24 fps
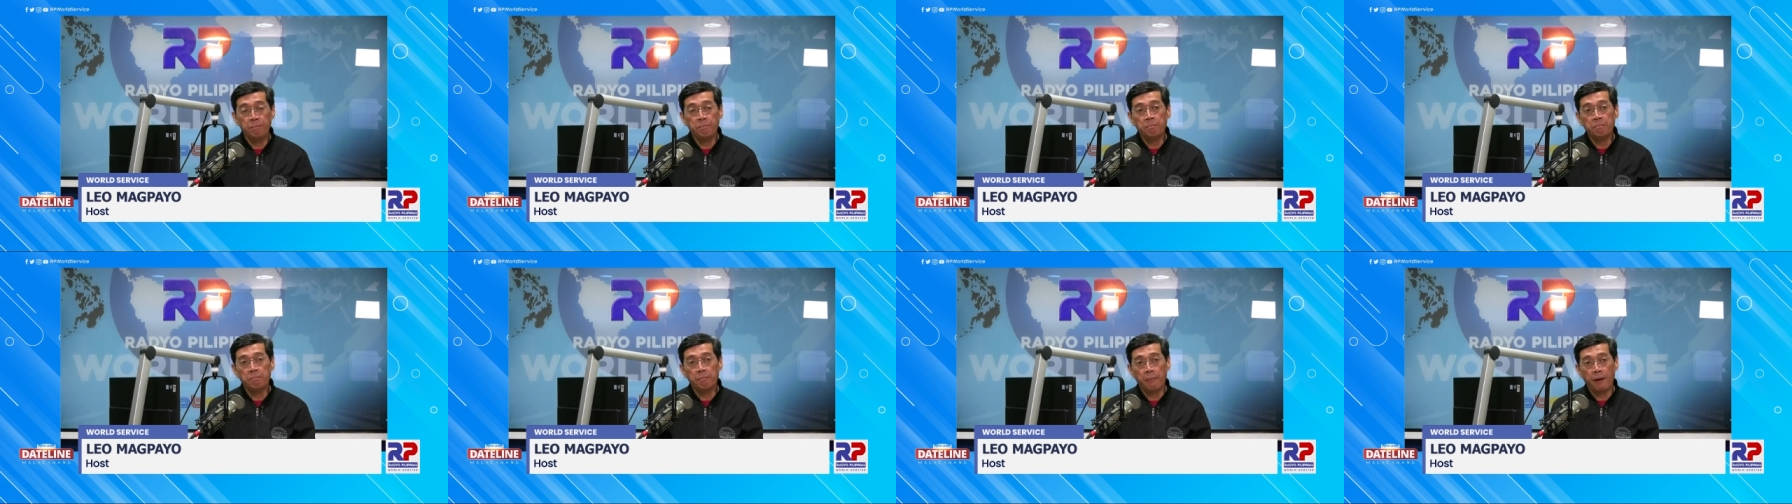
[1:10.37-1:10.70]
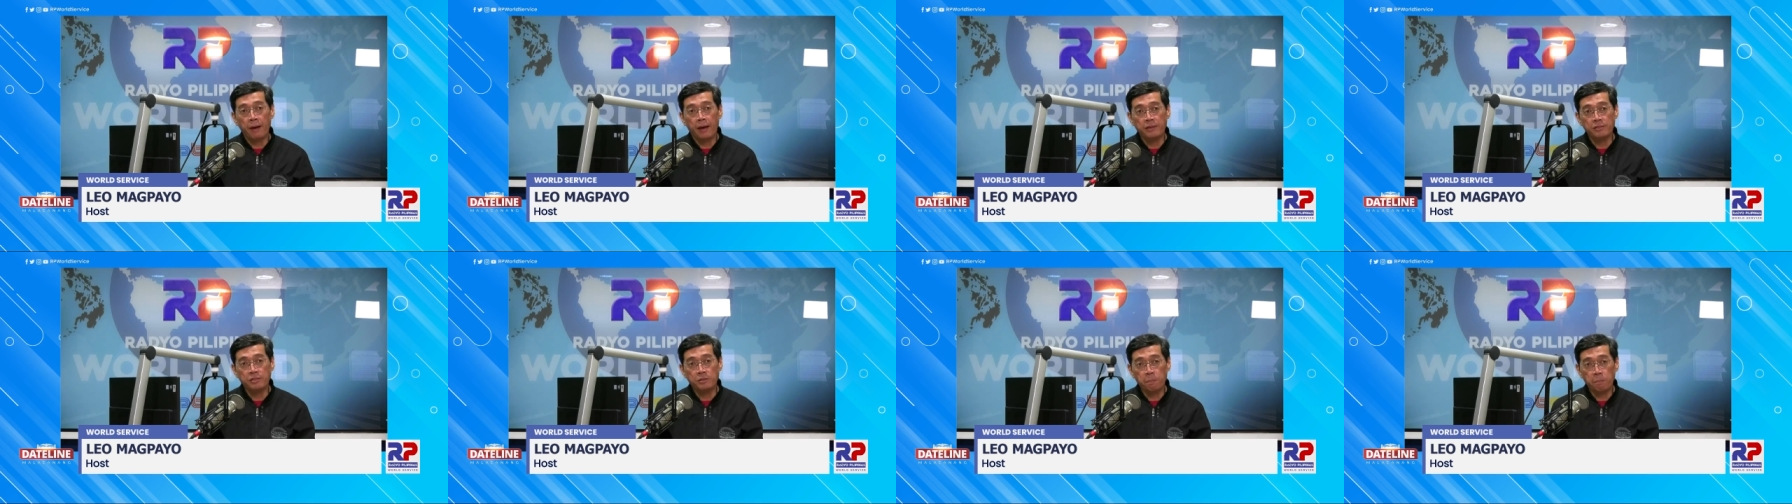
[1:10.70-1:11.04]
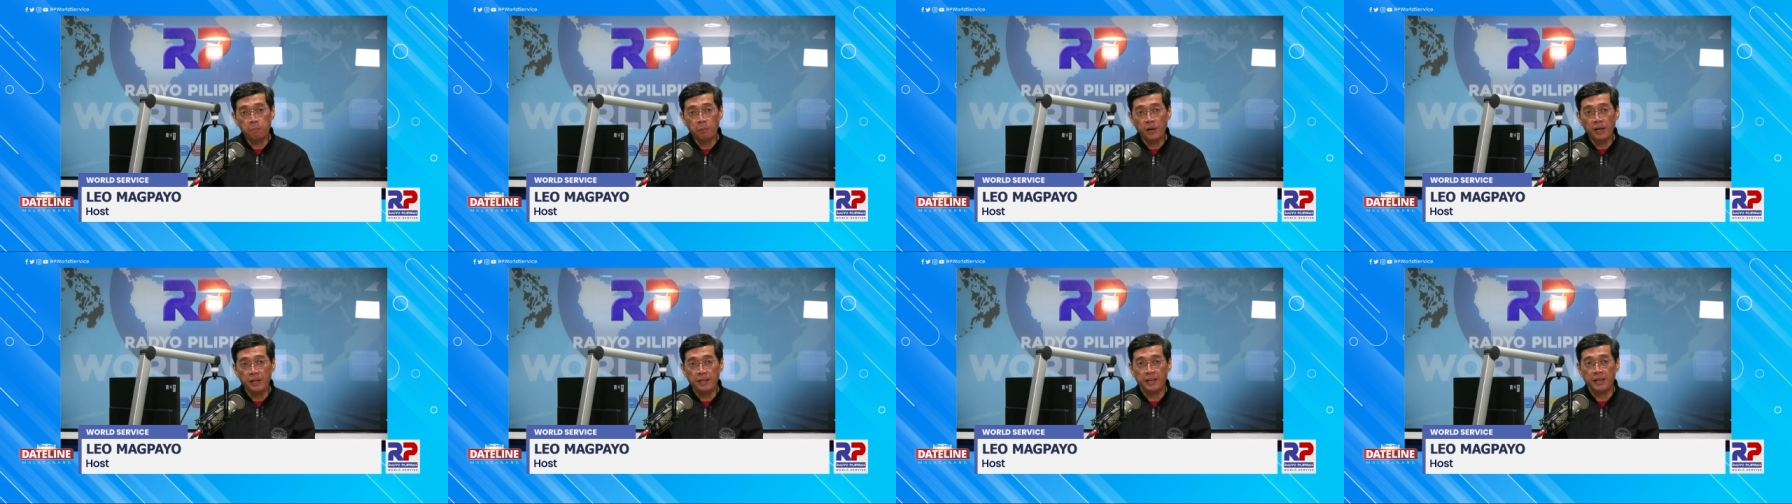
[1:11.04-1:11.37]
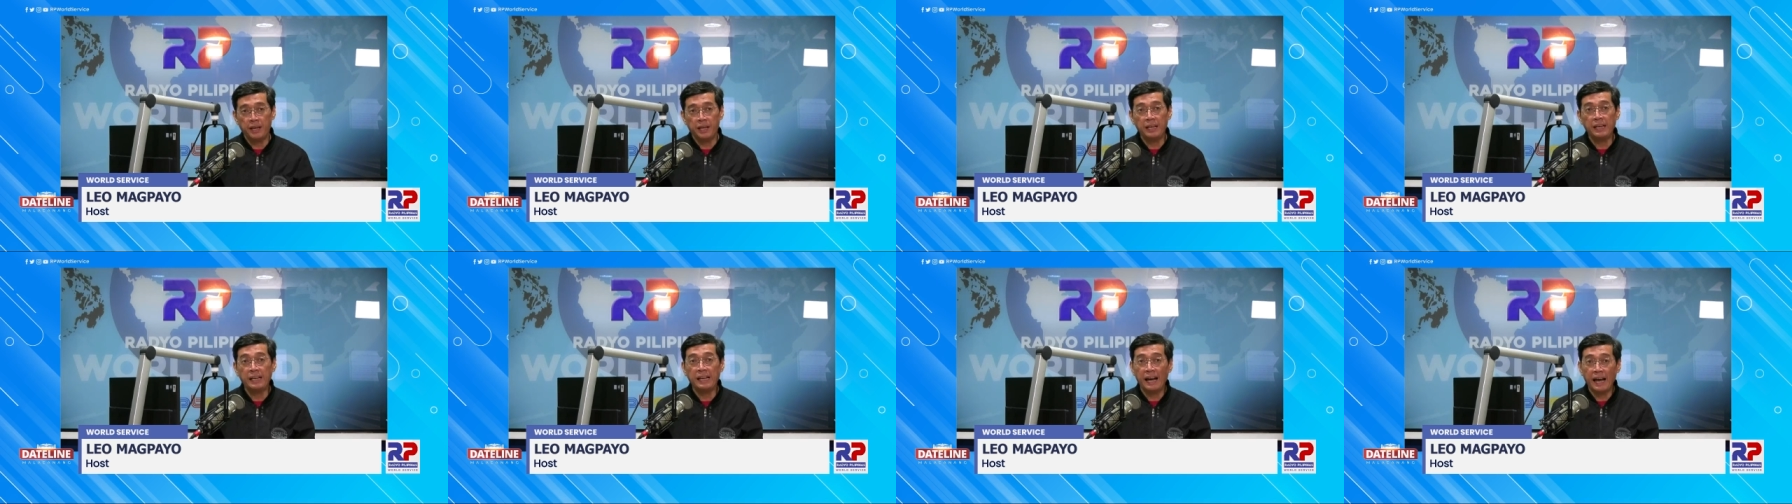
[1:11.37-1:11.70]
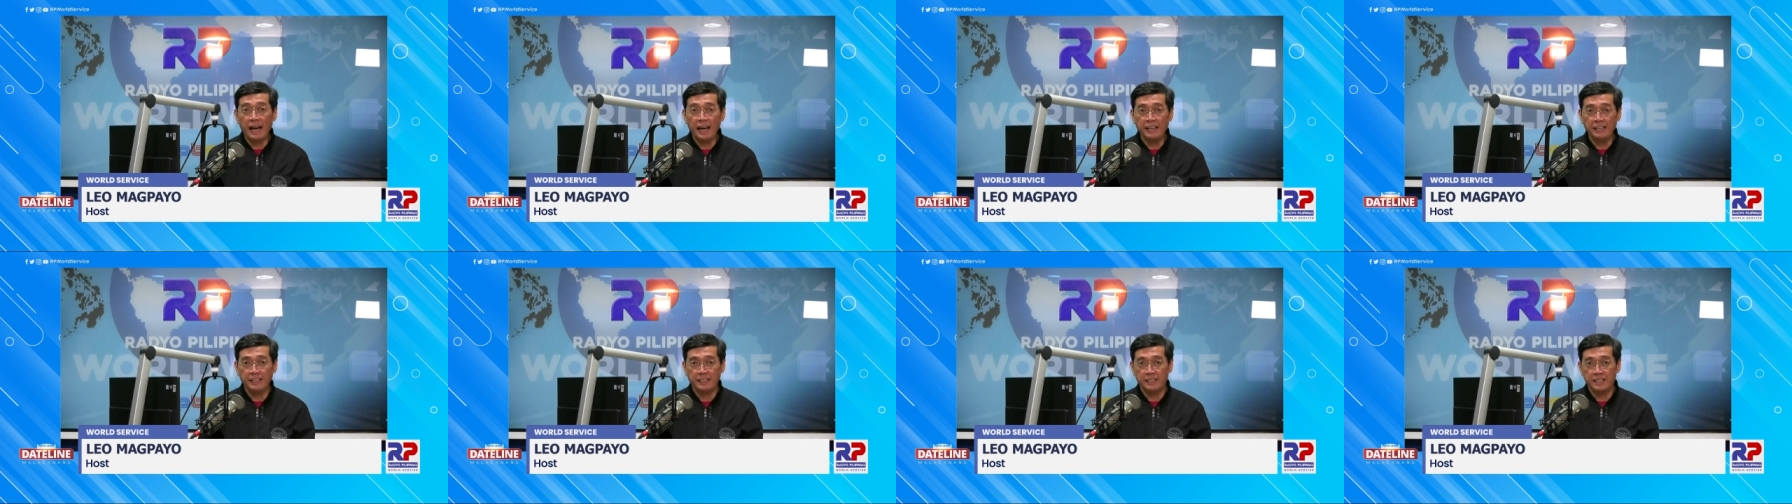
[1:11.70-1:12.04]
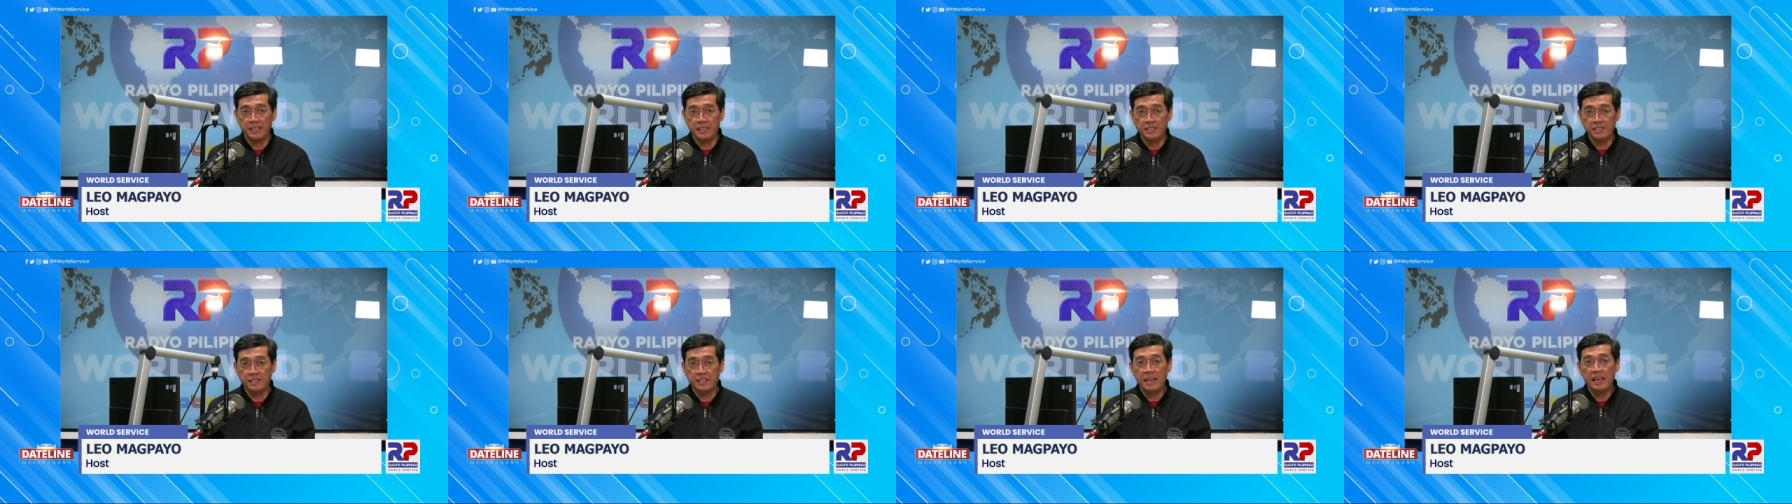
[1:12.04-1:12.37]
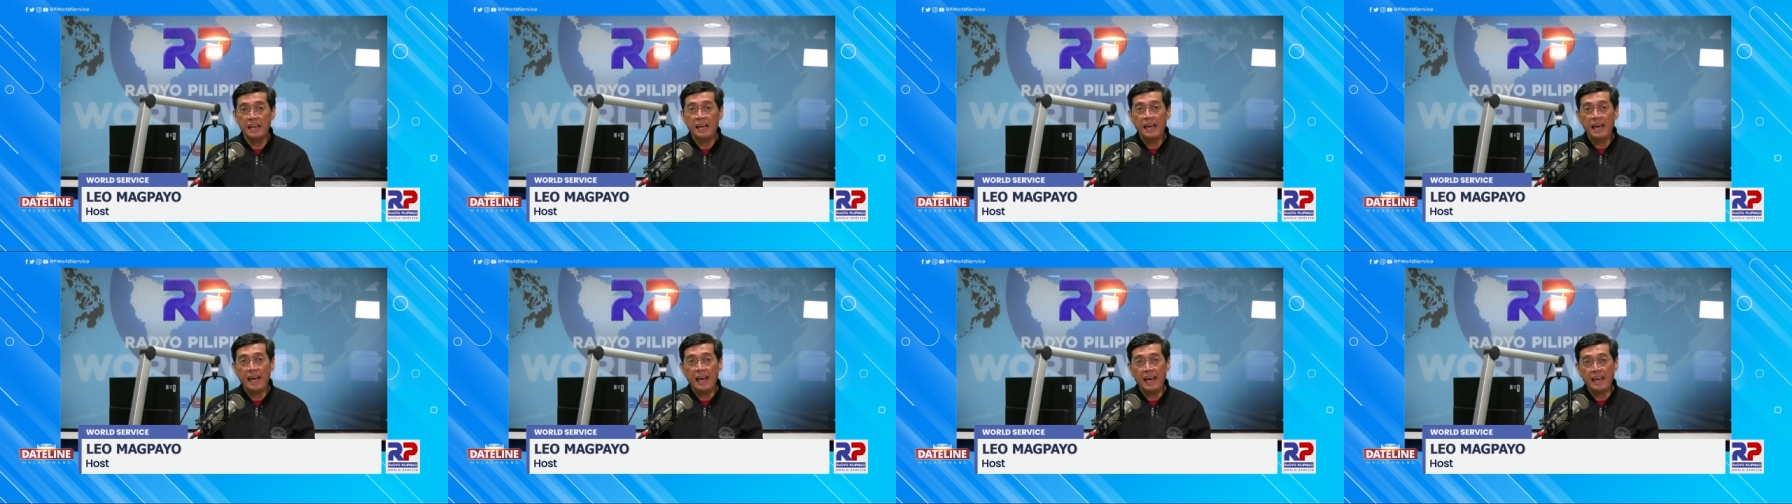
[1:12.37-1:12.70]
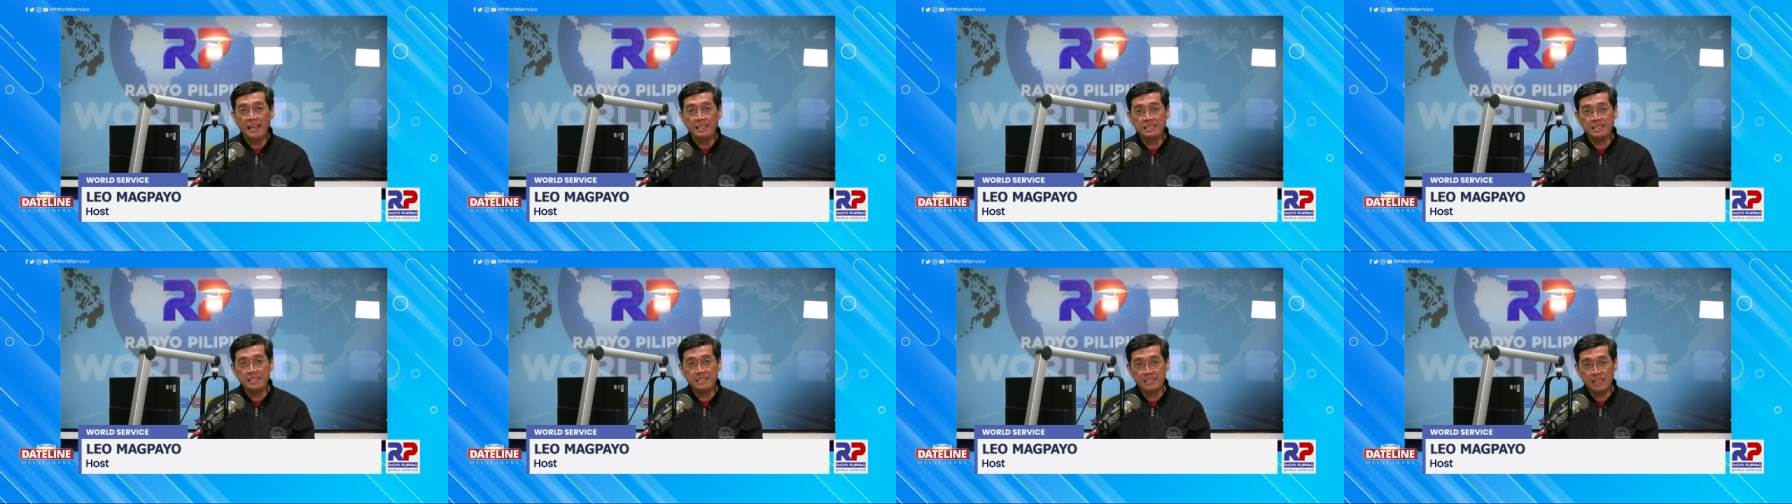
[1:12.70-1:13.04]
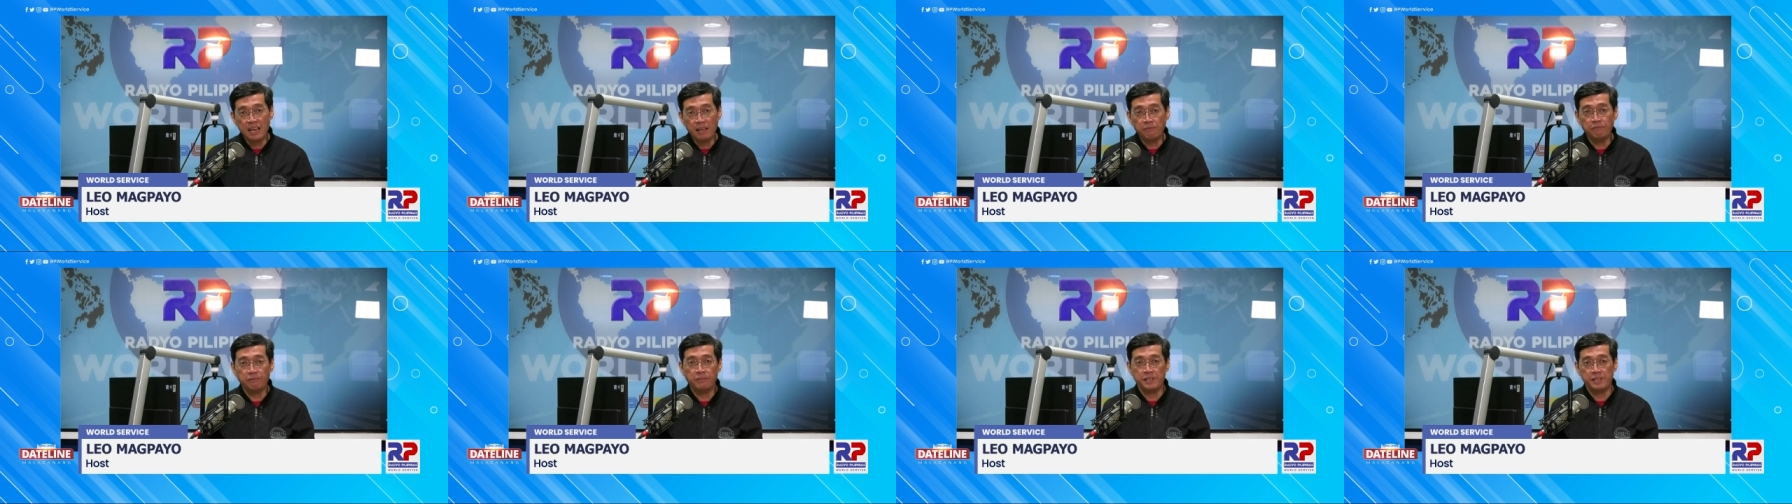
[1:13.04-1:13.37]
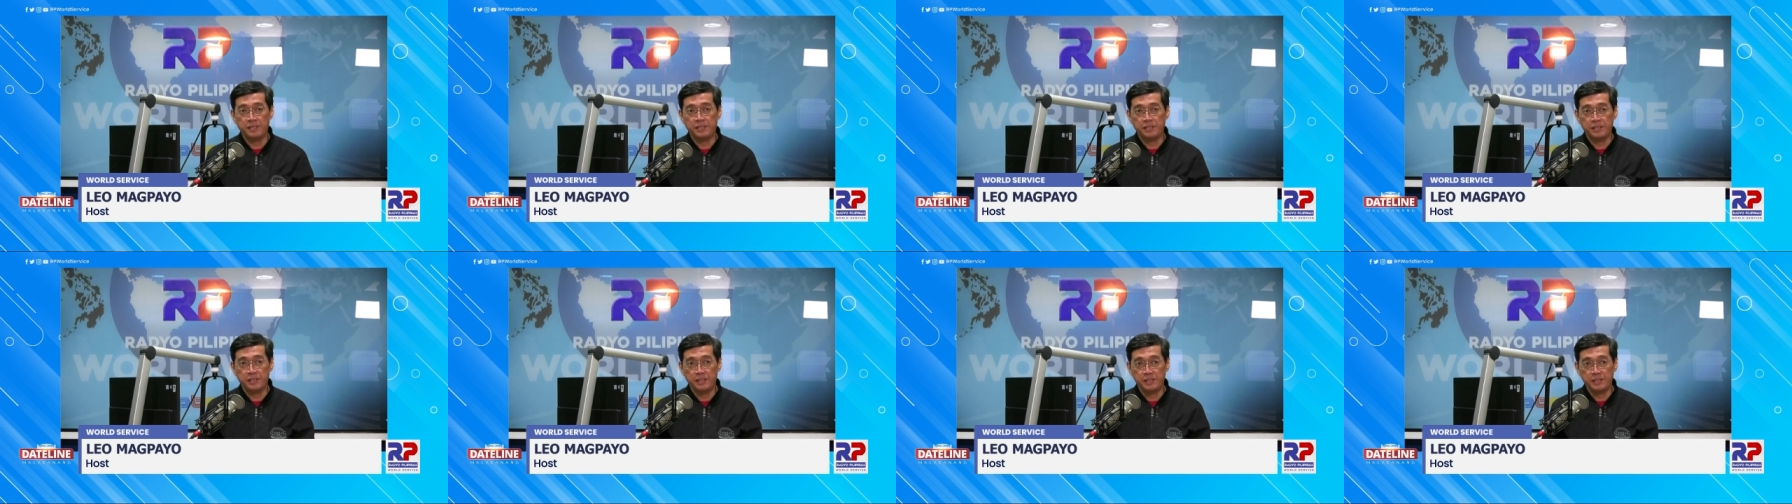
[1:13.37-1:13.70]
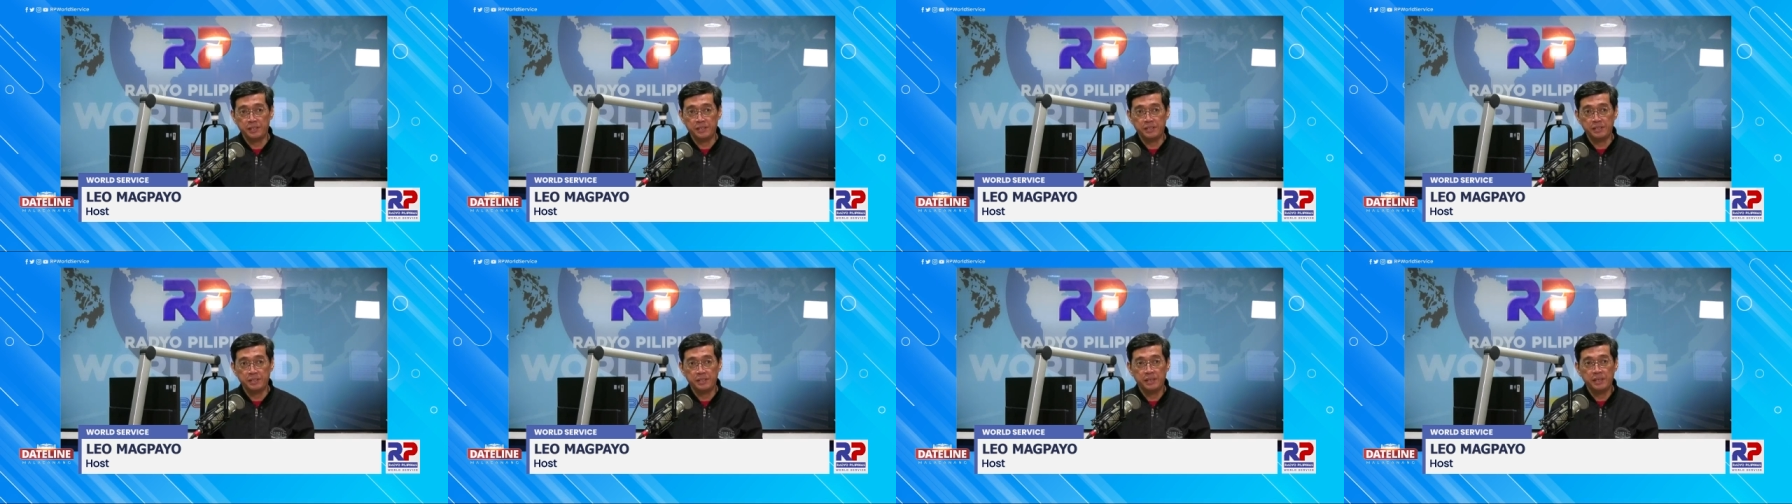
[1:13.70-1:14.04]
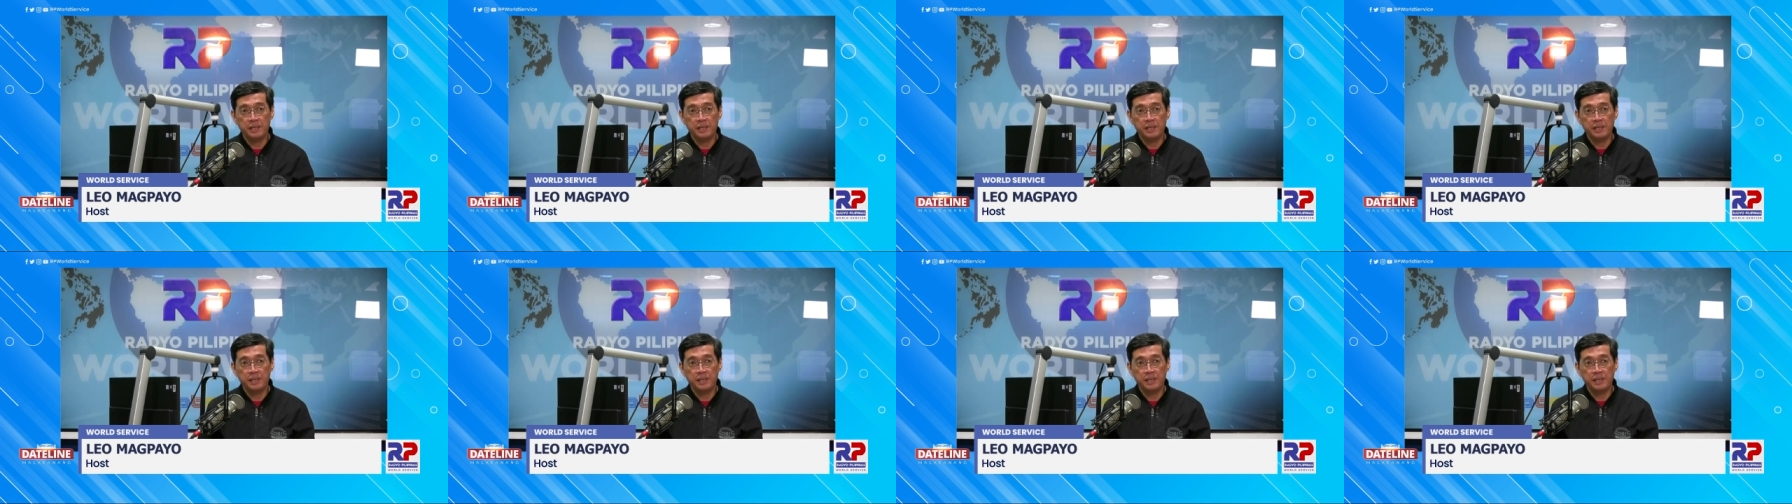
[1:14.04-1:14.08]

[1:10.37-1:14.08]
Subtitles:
by spreading kindness and selflessness.